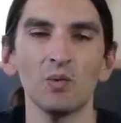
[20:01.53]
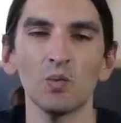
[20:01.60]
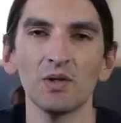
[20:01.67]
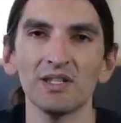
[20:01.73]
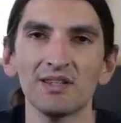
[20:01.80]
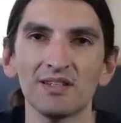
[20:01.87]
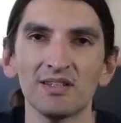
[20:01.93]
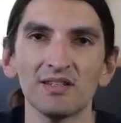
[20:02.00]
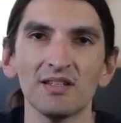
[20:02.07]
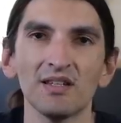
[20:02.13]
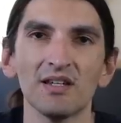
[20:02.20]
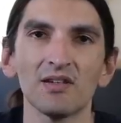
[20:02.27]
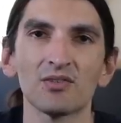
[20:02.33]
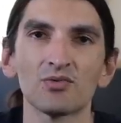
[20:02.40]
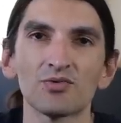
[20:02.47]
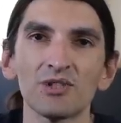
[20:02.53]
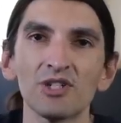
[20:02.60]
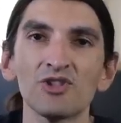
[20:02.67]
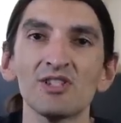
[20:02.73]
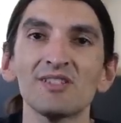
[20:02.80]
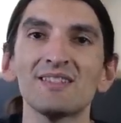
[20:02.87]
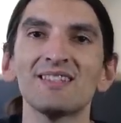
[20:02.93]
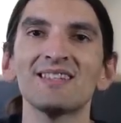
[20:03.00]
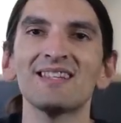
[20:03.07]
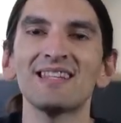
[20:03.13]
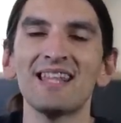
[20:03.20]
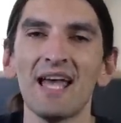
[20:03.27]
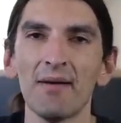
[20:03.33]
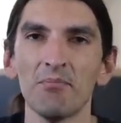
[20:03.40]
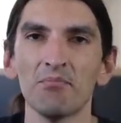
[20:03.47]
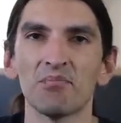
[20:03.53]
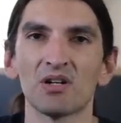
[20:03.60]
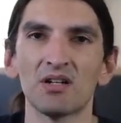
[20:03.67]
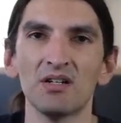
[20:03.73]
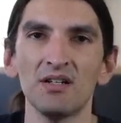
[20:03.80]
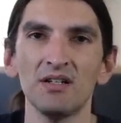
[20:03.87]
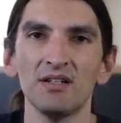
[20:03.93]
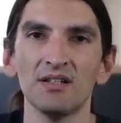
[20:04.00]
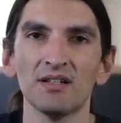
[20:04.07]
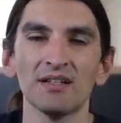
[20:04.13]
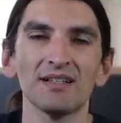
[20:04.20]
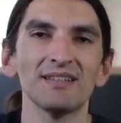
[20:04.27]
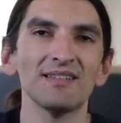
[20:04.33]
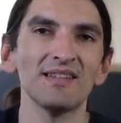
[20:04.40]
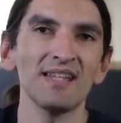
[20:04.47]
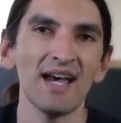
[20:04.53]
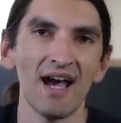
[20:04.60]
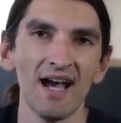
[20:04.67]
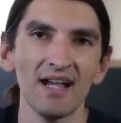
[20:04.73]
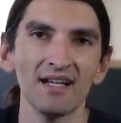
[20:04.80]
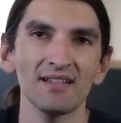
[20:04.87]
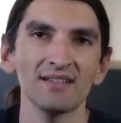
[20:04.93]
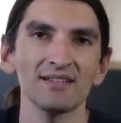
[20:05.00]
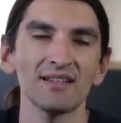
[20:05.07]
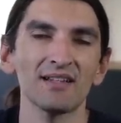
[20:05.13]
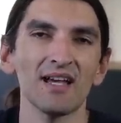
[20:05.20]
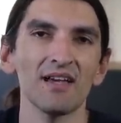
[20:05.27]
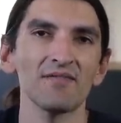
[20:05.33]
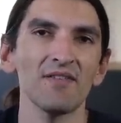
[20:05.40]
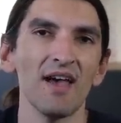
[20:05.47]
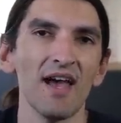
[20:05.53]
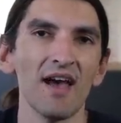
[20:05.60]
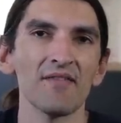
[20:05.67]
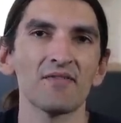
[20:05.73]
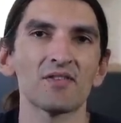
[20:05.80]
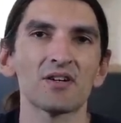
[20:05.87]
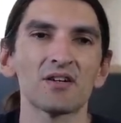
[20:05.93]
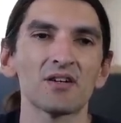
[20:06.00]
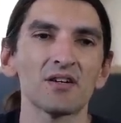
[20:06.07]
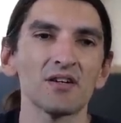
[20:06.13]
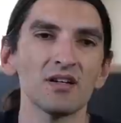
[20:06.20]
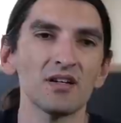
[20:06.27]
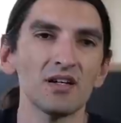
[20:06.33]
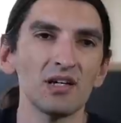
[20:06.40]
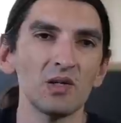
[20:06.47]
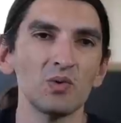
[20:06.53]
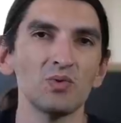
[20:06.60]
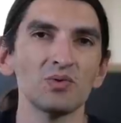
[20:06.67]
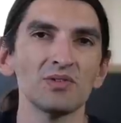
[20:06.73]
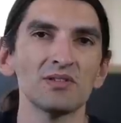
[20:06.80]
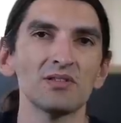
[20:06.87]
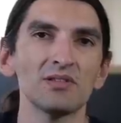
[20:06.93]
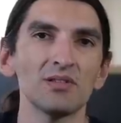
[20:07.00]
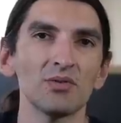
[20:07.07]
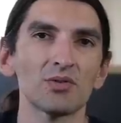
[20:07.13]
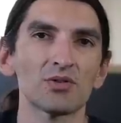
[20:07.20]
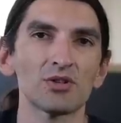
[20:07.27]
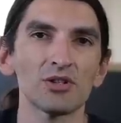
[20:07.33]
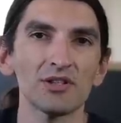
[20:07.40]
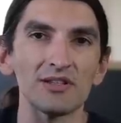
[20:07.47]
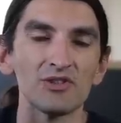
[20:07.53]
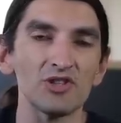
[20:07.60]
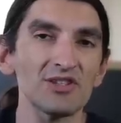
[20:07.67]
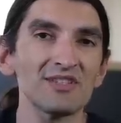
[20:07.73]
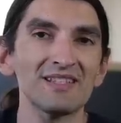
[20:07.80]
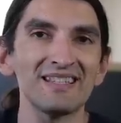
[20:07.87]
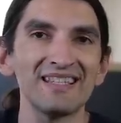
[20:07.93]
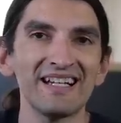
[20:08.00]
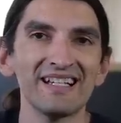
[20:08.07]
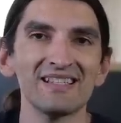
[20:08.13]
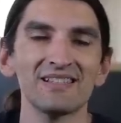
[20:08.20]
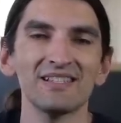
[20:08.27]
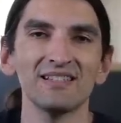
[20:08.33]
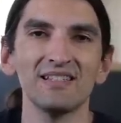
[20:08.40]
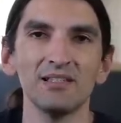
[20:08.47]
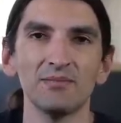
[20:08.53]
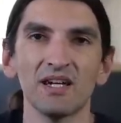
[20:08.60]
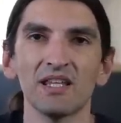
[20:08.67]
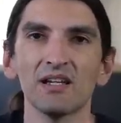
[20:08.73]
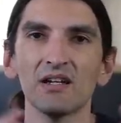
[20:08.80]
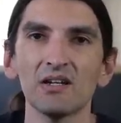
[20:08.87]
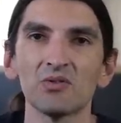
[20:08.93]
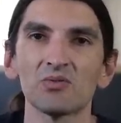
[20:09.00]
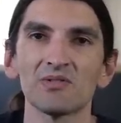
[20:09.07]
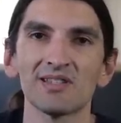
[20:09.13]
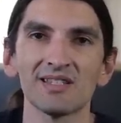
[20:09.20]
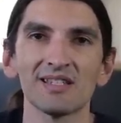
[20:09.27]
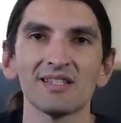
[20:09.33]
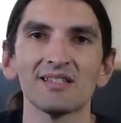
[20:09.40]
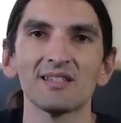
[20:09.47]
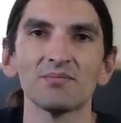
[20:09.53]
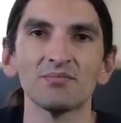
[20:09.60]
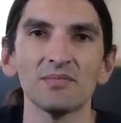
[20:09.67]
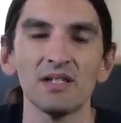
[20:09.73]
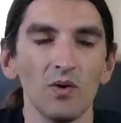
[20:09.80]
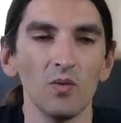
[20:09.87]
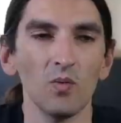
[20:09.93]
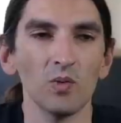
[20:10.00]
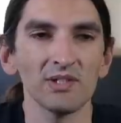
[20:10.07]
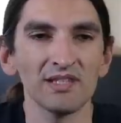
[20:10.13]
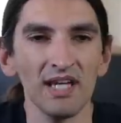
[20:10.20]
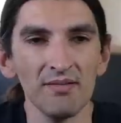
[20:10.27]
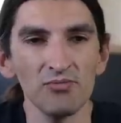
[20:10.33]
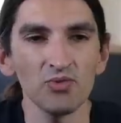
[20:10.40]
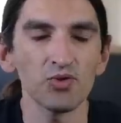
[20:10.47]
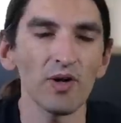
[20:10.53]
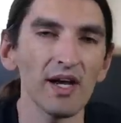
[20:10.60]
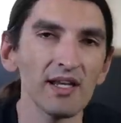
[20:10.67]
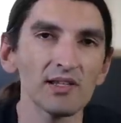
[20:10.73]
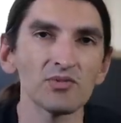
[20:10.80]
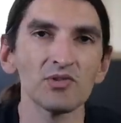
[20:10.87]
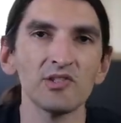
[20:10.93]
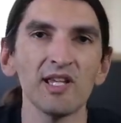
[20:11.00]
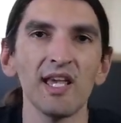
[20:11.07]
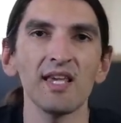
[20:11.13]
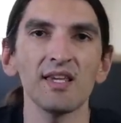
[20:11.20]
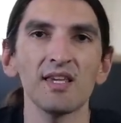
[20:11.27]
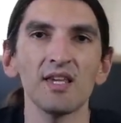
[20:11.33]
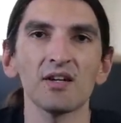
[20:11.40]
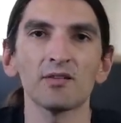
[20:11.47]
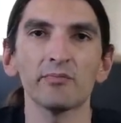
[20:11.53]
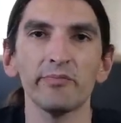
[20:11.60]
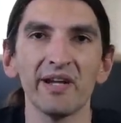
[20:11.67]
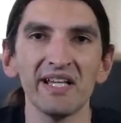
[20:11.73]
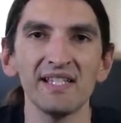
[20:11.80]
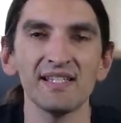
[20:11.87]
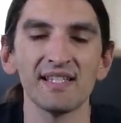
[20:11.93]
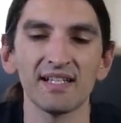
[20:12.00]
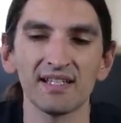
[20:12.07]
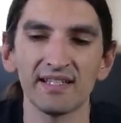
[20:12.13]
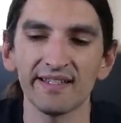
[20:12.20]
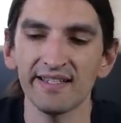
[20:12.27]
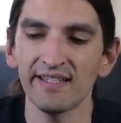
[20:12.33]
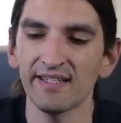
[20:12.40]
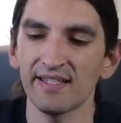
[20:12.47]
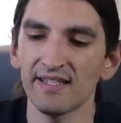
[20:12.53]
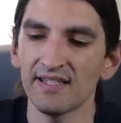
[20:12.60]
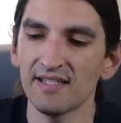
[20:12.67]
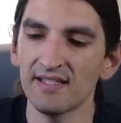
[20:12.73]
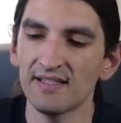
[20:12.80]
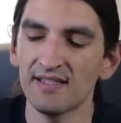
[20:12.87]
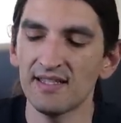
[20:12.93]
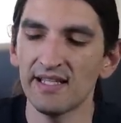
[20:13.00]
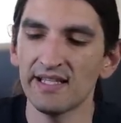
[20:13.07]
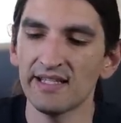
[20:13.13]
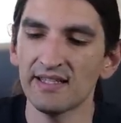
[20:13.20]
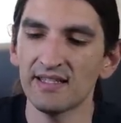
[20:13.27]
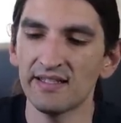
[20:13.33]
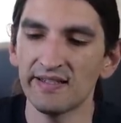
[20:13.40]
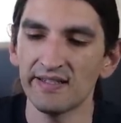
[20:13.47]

with richest timbre D A C that I've ever owned or just tested in my own system. What I'm trying to say here basically is that